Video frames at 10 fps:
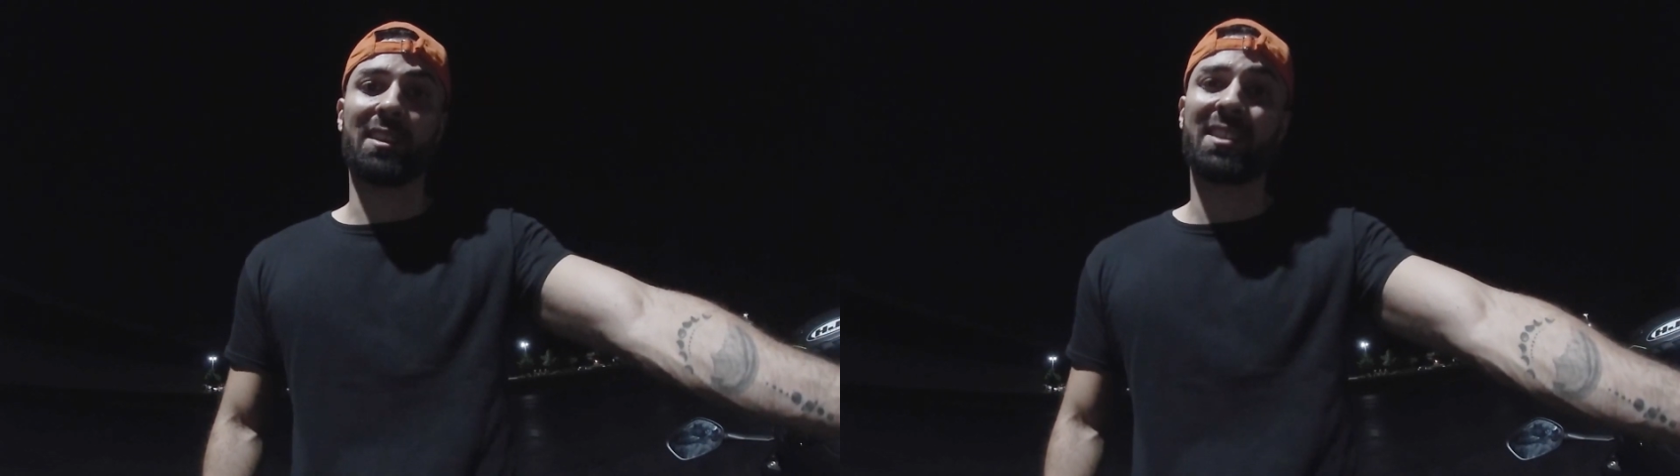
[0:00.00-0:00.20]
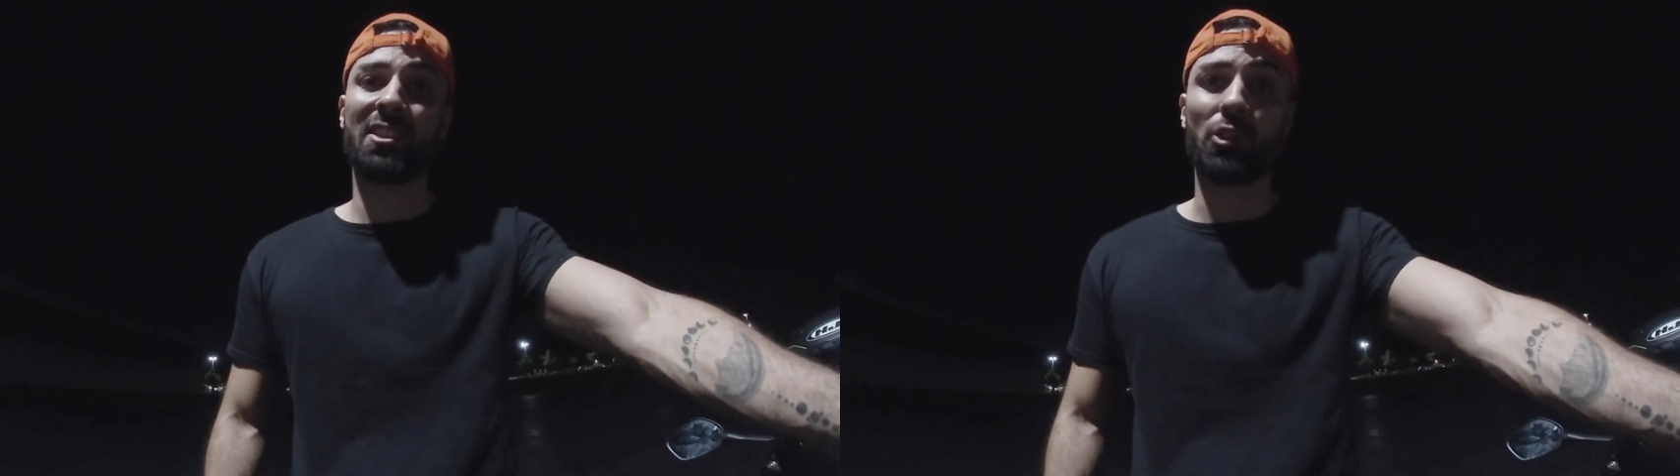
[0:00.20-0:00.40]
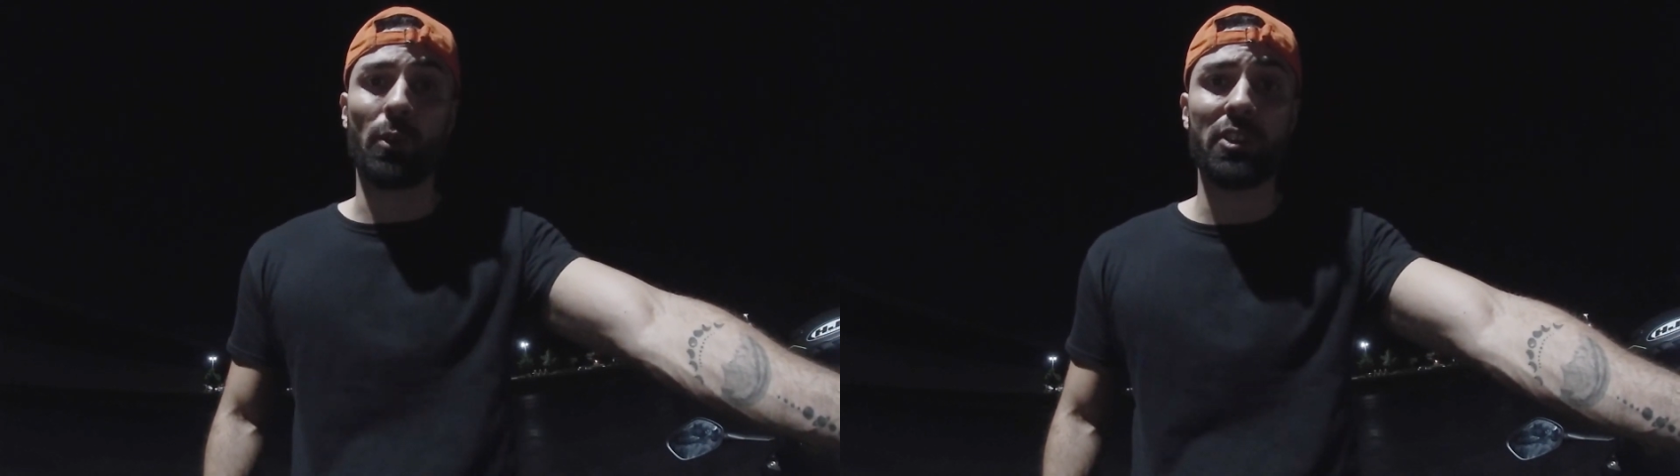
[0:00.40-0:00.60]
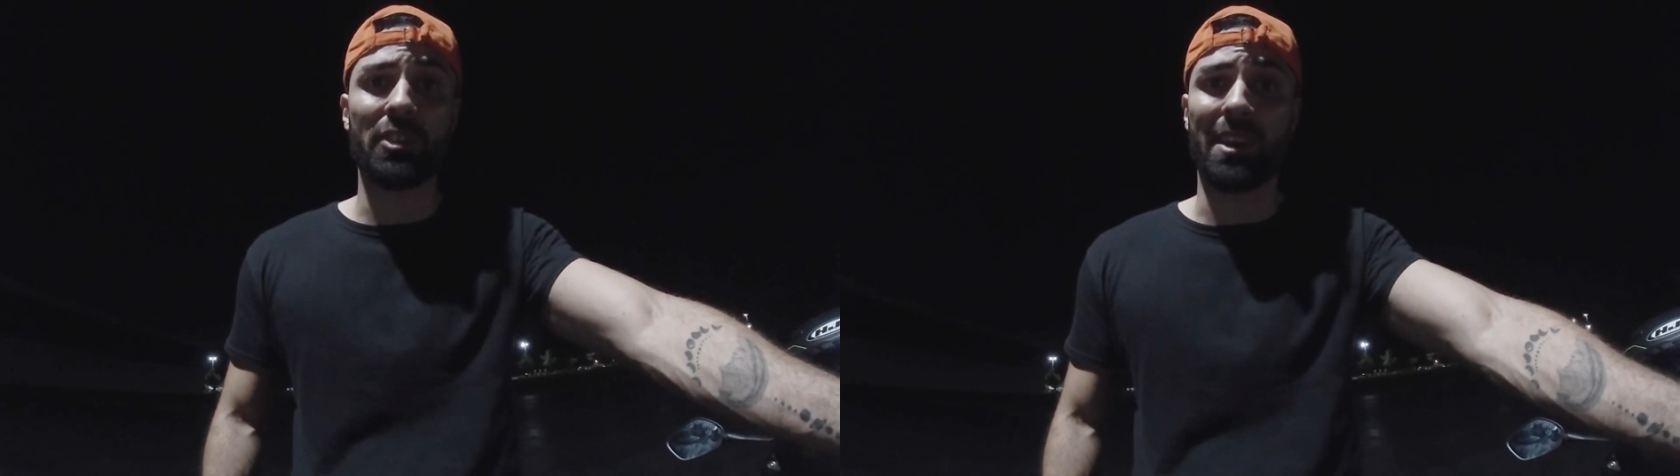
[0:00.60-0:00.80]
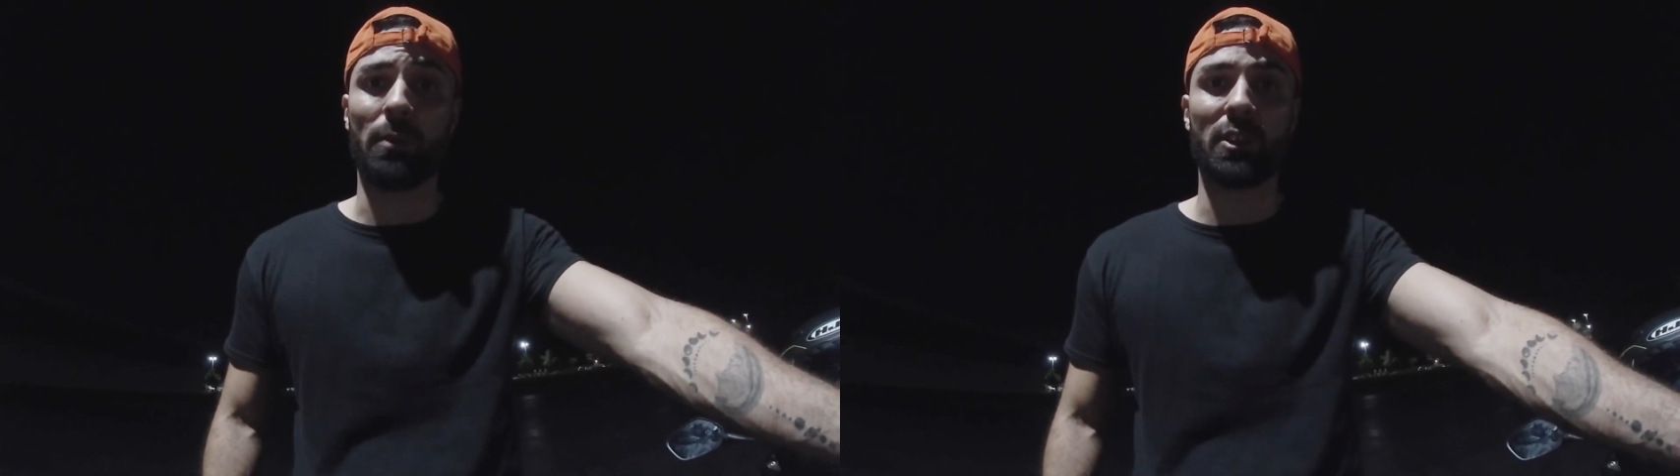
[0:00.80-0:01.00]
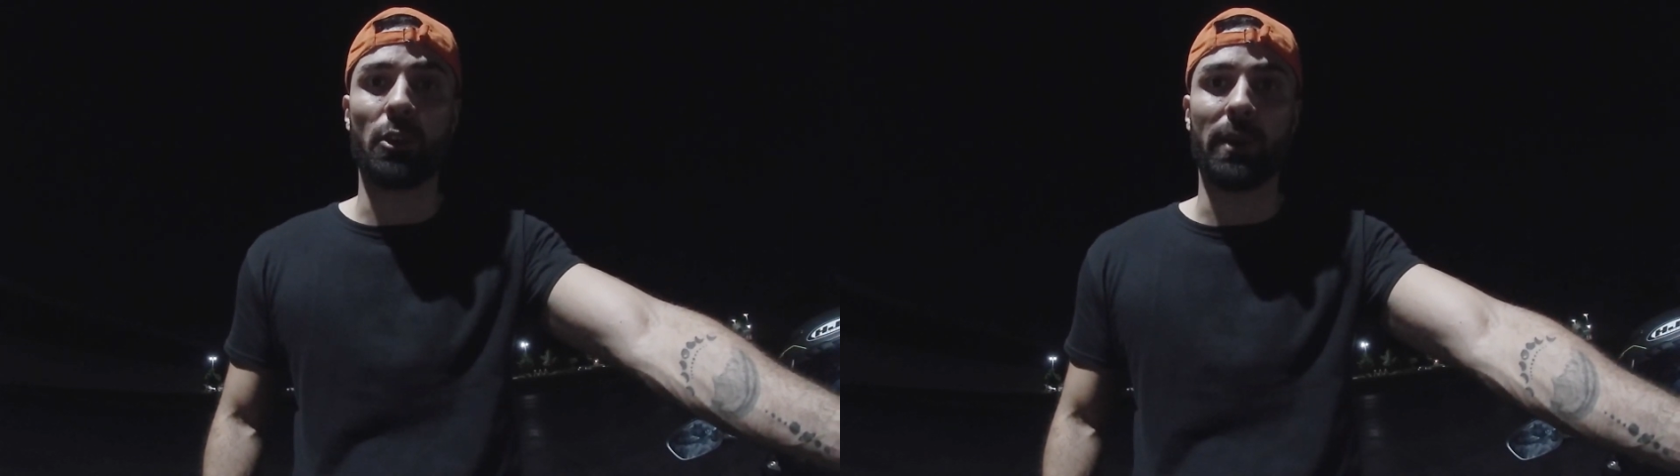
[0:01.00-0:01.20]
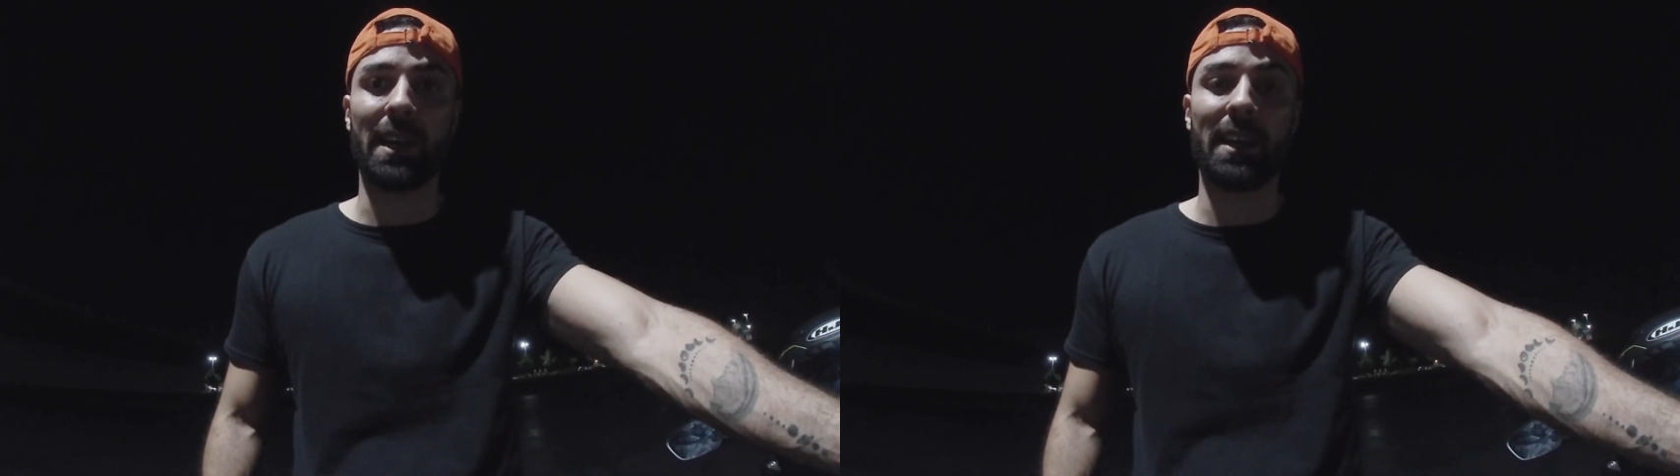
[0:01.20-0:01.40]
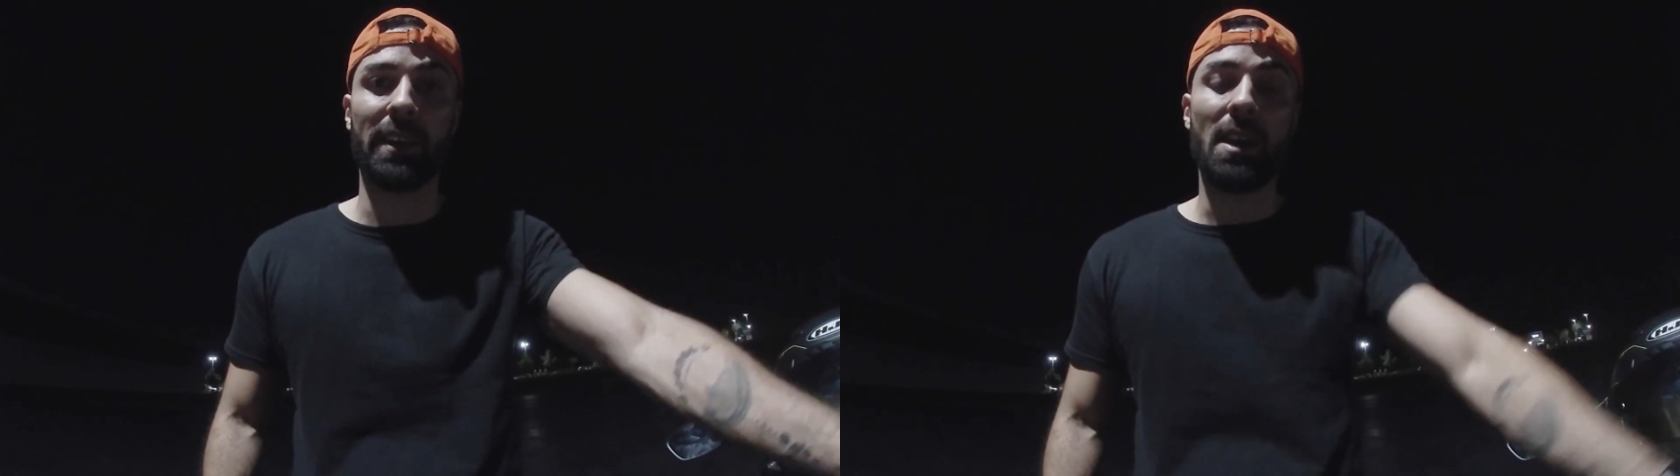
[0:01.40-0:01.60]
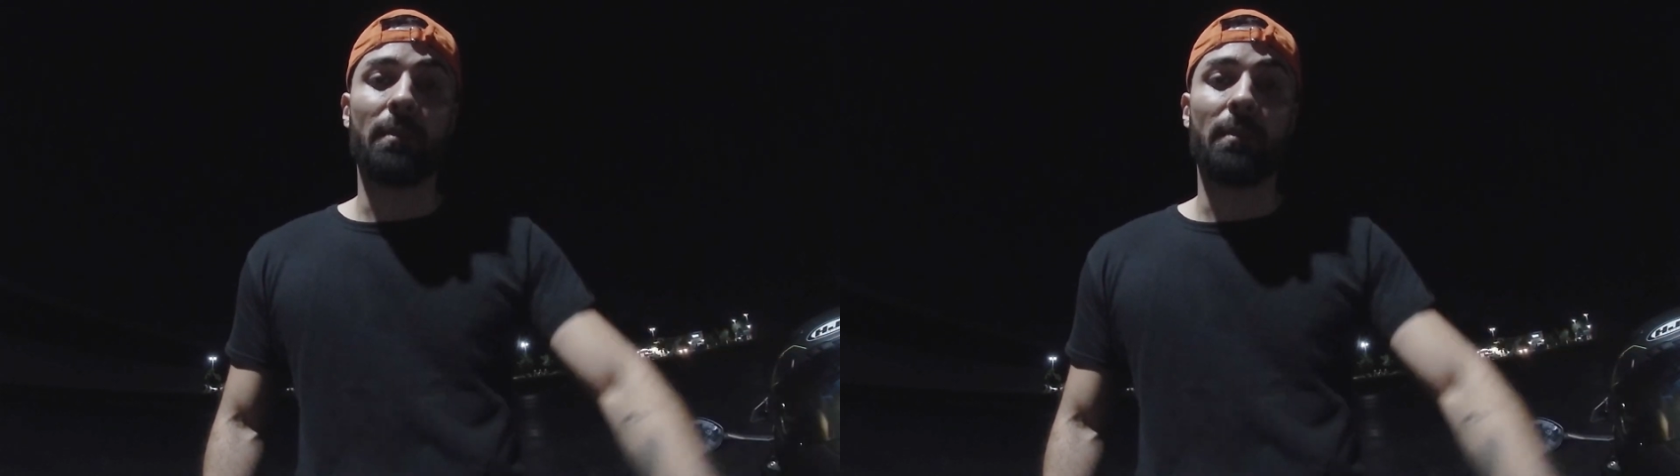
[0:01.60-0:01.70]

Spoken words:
the situation that was going on,